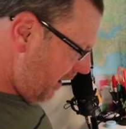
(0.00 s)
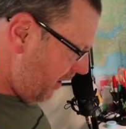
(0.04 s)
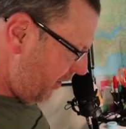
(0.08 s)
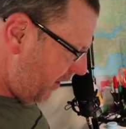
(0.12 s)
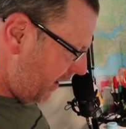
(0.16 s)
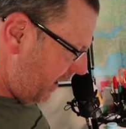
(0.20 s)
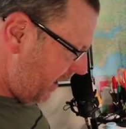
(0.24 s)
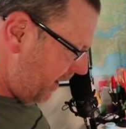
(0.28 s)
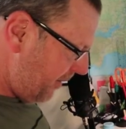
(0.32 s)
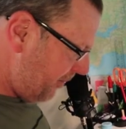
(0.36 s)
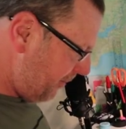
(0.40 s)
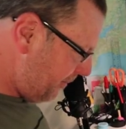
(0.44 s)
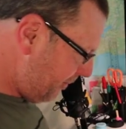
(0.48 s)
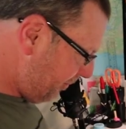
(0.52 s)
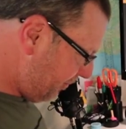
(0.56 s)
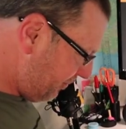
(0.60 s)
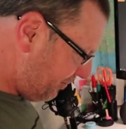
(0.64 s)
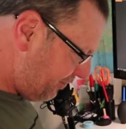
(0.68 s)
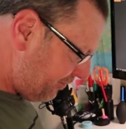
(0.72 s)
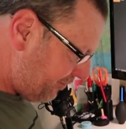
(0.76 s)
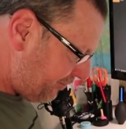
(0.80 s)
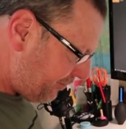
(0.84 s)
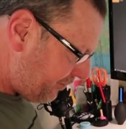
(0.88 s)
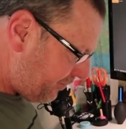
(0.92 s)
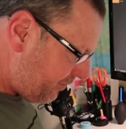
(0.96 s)
okay.
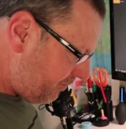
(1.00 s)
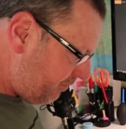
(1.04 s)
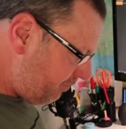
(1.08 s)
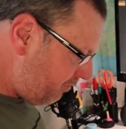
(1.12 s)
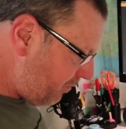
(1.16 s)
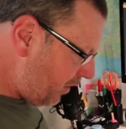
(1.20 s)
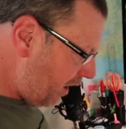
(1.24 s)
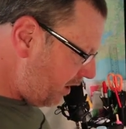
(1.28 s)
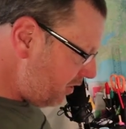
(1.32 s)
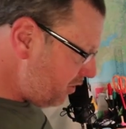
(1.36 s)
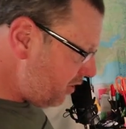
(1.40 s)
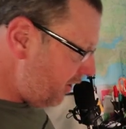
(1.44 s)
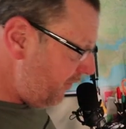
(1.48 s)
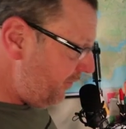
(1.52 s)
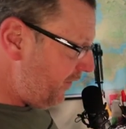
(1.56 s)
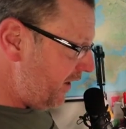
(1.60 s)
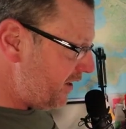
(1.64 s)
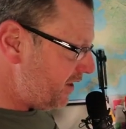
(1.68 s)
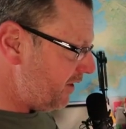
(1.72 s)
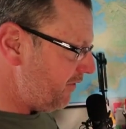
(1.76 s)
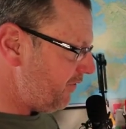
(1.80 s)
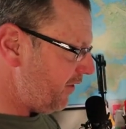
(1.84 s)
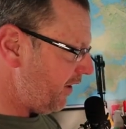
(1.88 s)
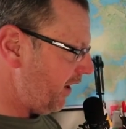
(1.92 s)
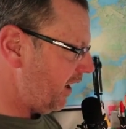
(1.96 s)
So it
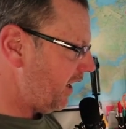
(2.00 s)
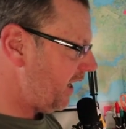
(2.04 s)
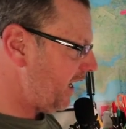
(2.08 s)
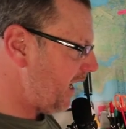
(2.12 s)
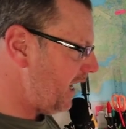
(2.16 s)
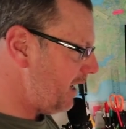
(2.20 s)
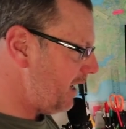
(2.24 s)
fits in front of the